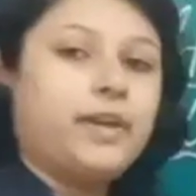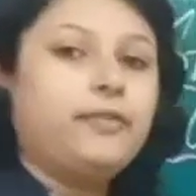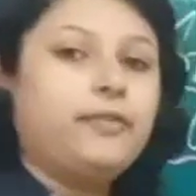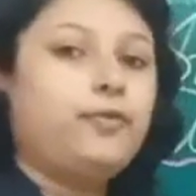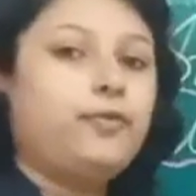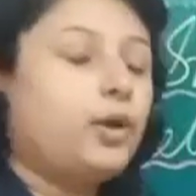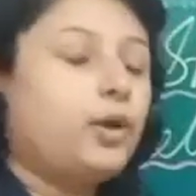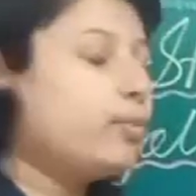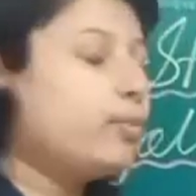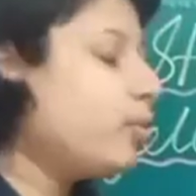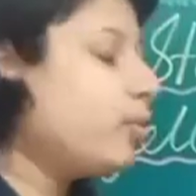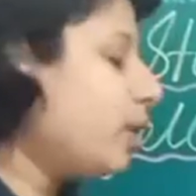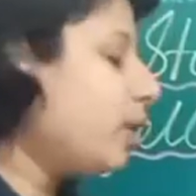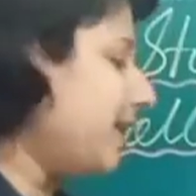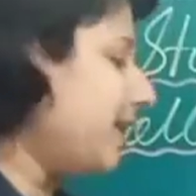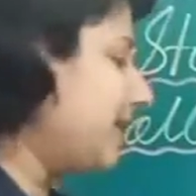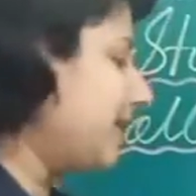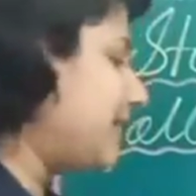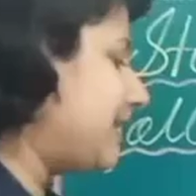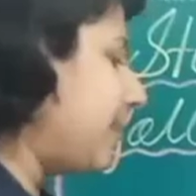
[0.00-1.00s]
way, for
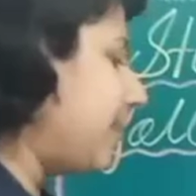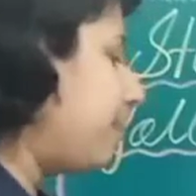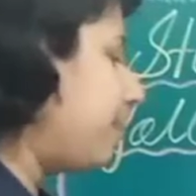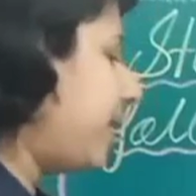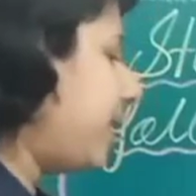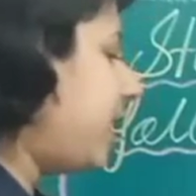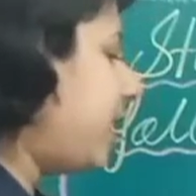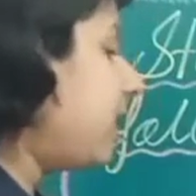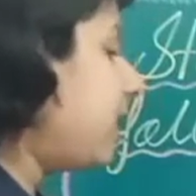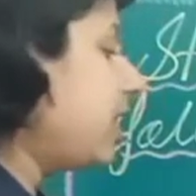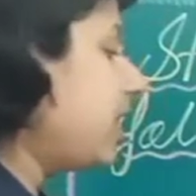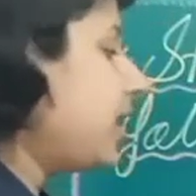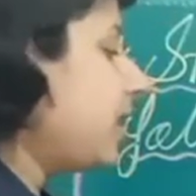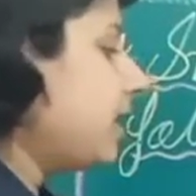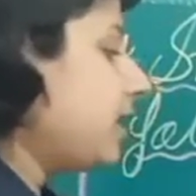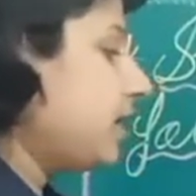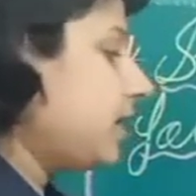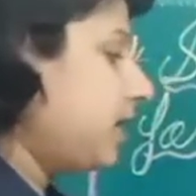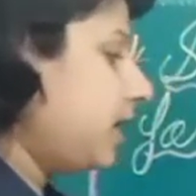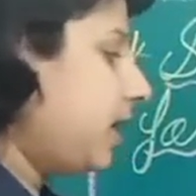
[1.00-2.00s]
more example,
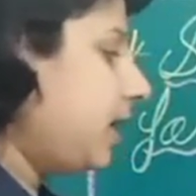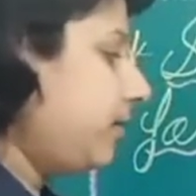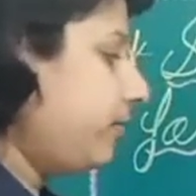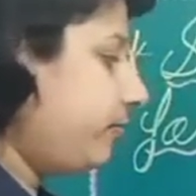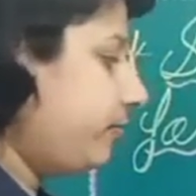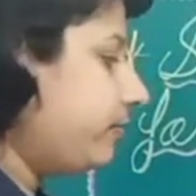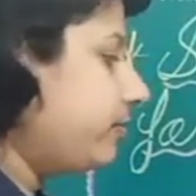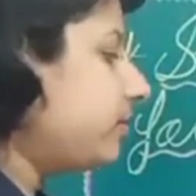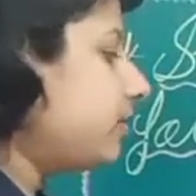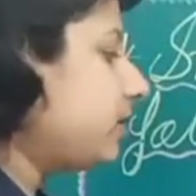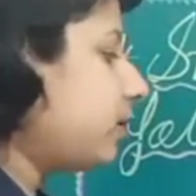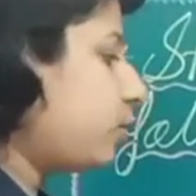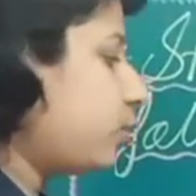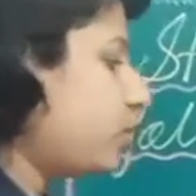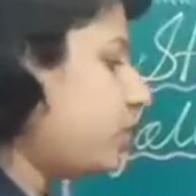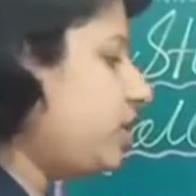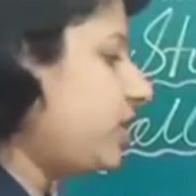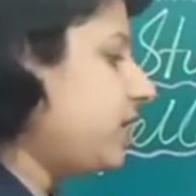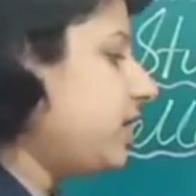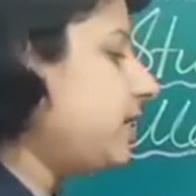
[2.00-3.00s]
if the
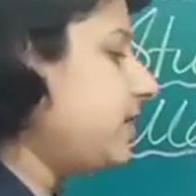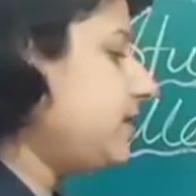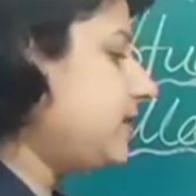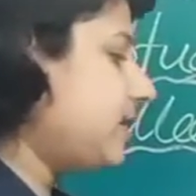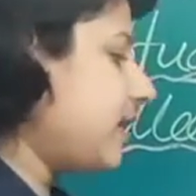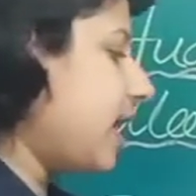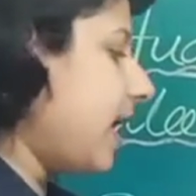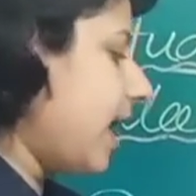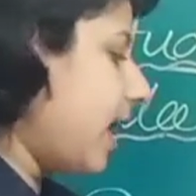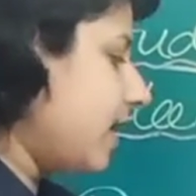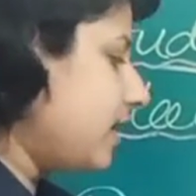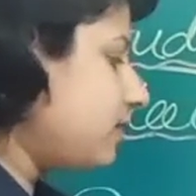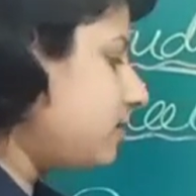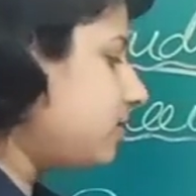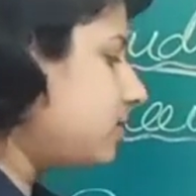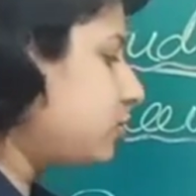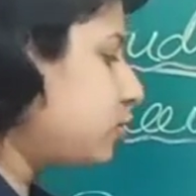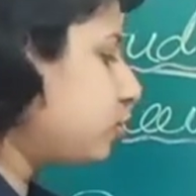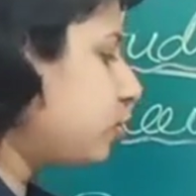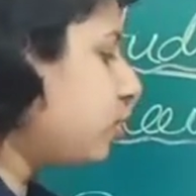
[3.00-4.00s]
question is
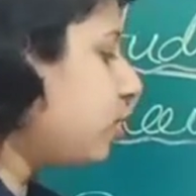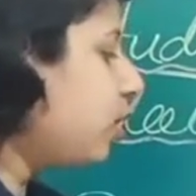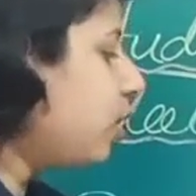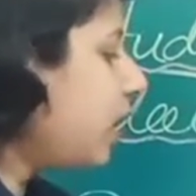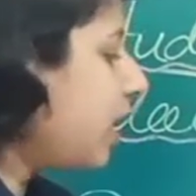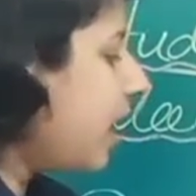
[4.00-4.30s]
asked to